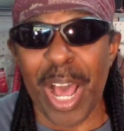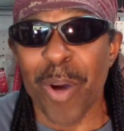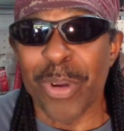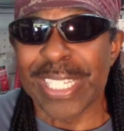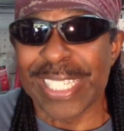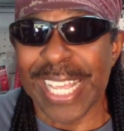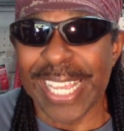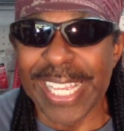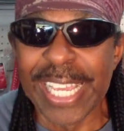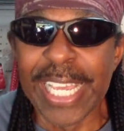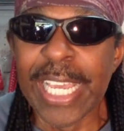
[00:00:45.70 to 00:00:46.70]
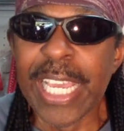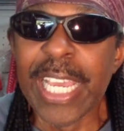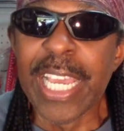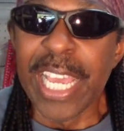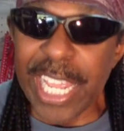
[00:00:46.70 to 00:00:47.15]
I always say.
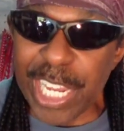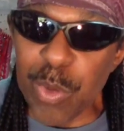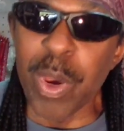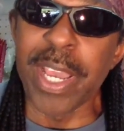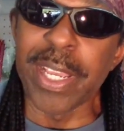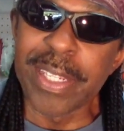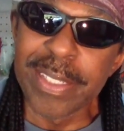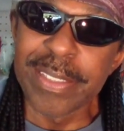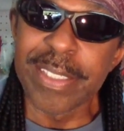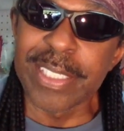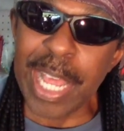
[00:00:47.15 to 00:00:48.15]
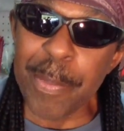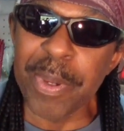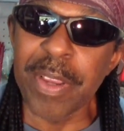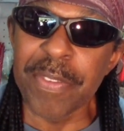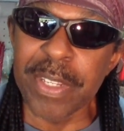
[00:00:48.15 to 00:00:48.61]
Anyway, the
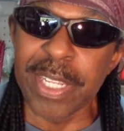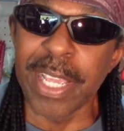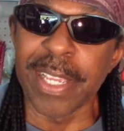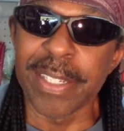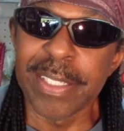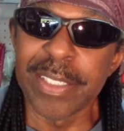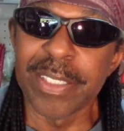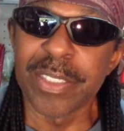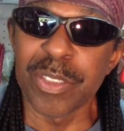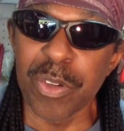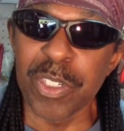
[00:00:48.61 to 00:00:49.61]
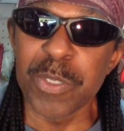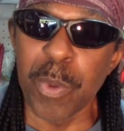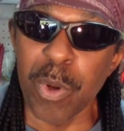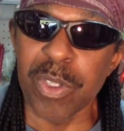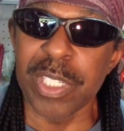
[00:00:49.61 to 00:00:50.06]
topic of the day, Sturgis
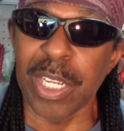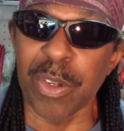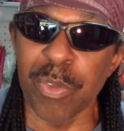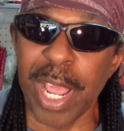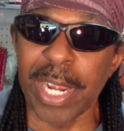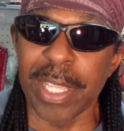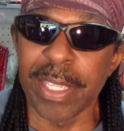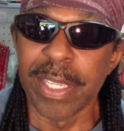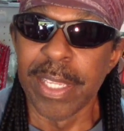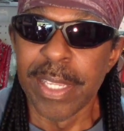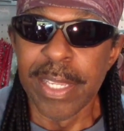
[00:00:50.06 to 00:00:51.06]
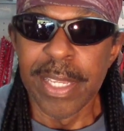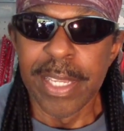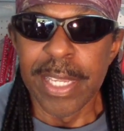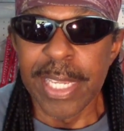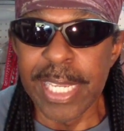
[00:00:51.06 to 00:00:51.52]
Motorcycle Rally.
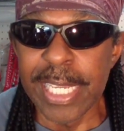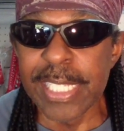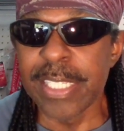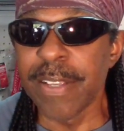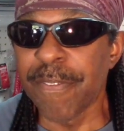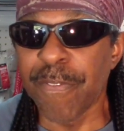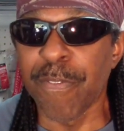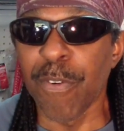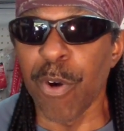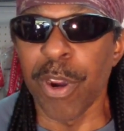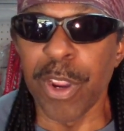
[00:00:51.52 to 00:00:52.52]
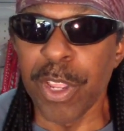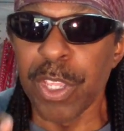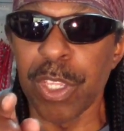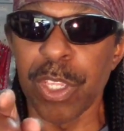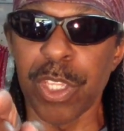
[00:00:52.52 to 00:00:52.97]
Is it for
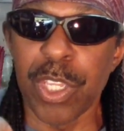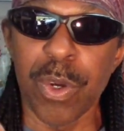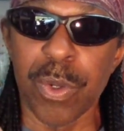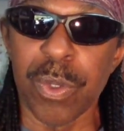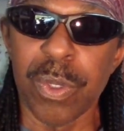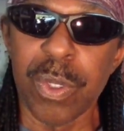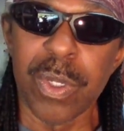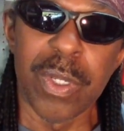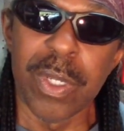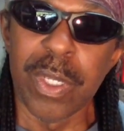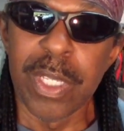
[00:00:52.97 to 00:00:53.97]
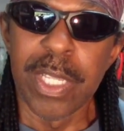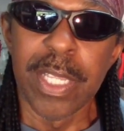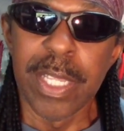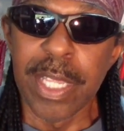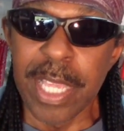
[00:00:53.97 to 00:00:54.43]
you
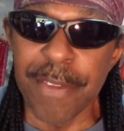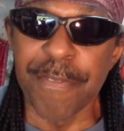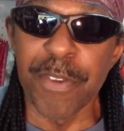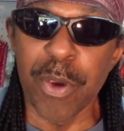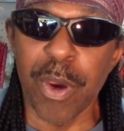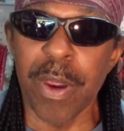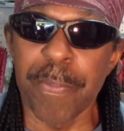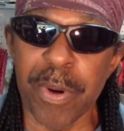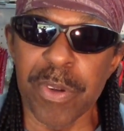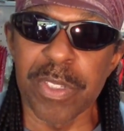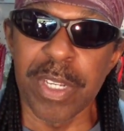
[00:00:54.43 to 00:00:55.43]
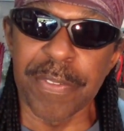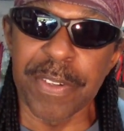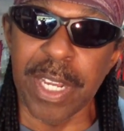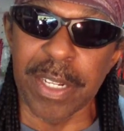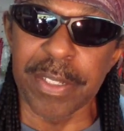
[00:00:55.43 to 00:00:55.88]
if you are a person of
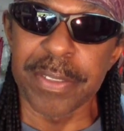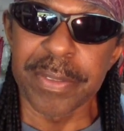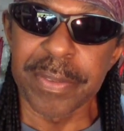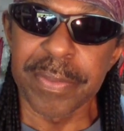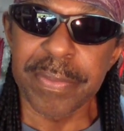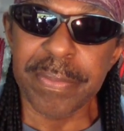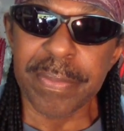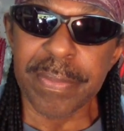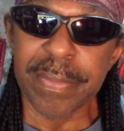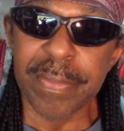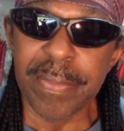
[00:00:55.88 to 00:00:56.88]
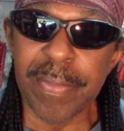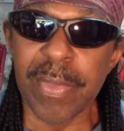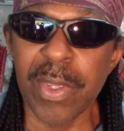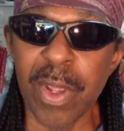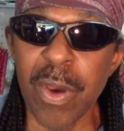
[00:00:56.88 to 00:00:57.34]
color?
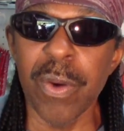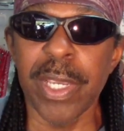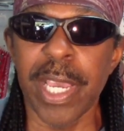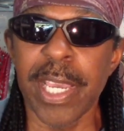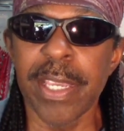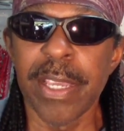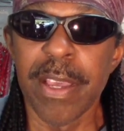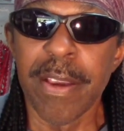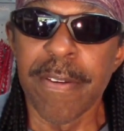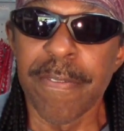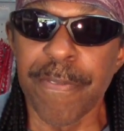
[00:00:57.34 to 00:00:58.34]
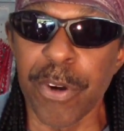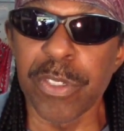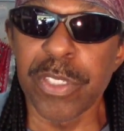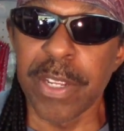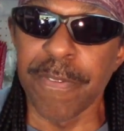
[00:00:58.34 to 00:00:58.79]
Okay,
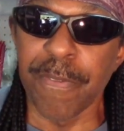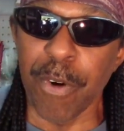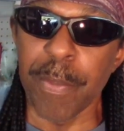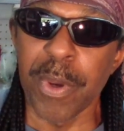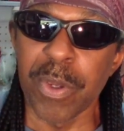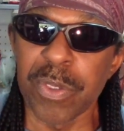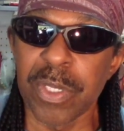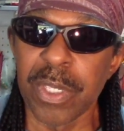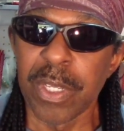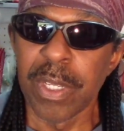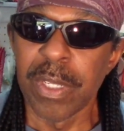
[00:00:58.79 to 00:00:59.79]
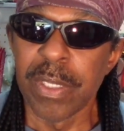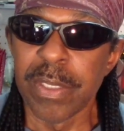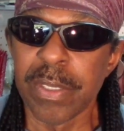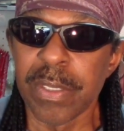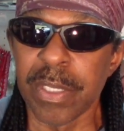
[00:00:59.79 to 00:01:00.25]
first and foremost,
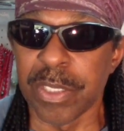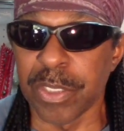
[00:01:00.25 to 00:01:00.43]
the